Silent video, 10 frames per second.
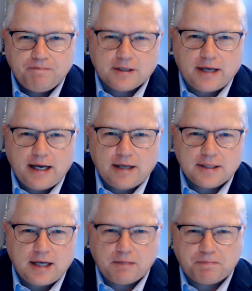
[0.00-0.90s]
So
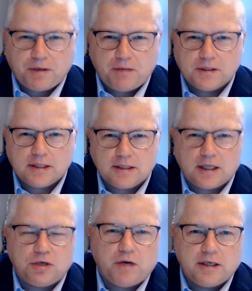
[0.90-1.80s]
outside the promises that
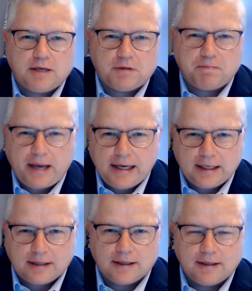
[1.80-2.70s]
you won't have to pay
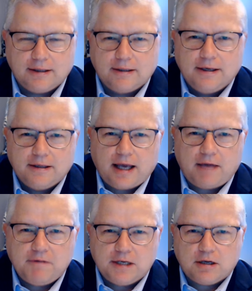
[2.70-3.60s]
anything, they
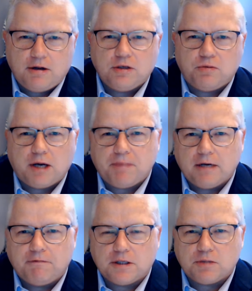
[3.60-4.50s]
haven't told you what
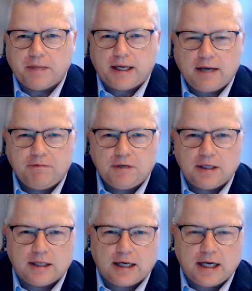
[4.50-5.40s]
benefits will be covered
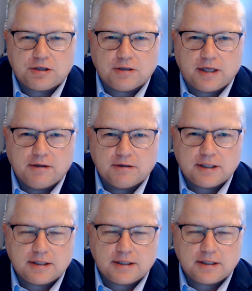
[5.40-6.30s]
in the national health
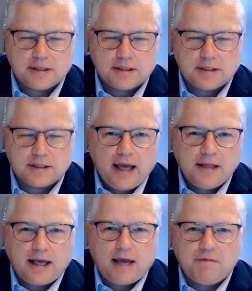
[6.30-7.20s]
system,
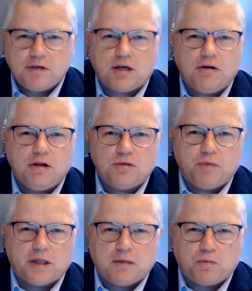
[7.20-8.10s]
and they haven't told you
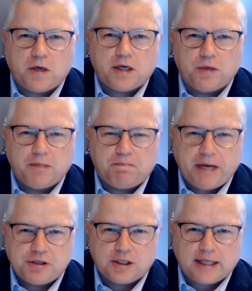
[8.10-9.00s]
what the, what it would
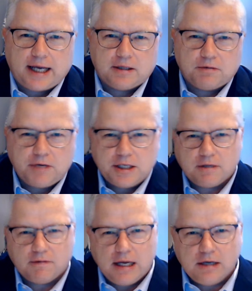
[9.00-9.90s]
budget at. The rest
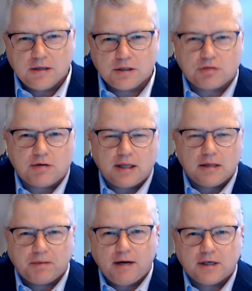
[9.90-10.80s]
of the industry and the
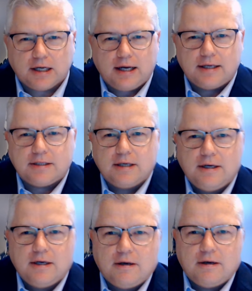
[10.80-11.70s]
private guys
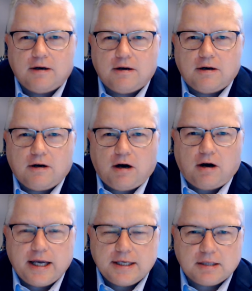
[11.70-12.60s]
are, are
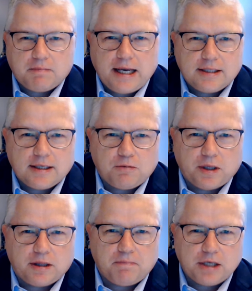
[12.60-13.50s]
estimating
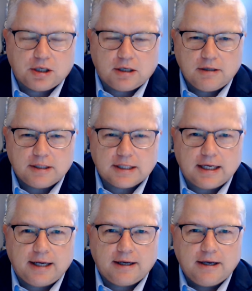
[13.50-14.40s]
what the budget looks
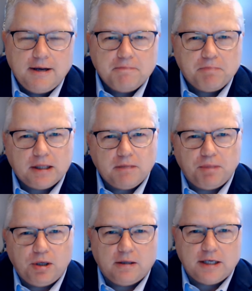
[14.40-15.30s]
like. But the
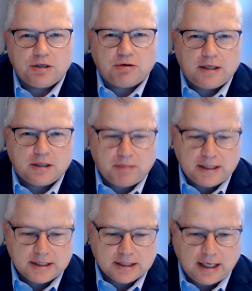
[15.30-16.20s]
bill is ready to be
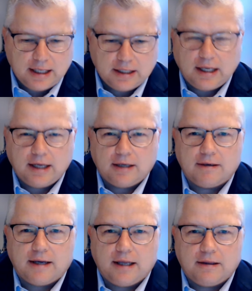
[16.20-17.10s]
signed in,
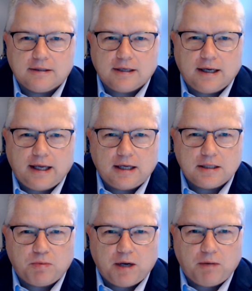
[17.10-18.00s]
and, uh, and
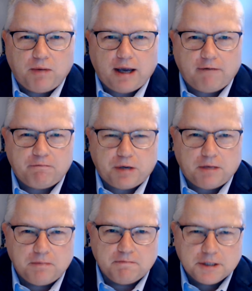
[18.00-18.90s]
that's where we have
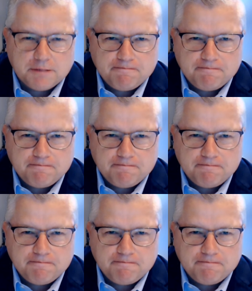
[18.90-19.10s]
problems.